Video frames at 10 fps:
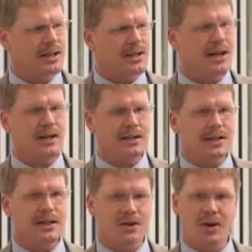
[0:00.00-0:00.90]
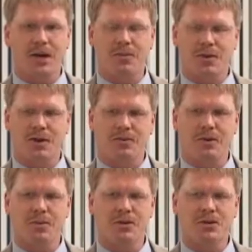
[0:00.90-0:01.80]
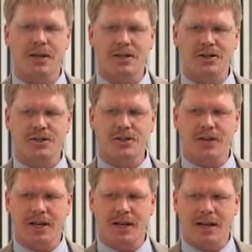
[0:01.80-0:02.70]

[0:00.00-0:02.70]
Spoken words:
to kind of set the groundwork of what we're trying to do.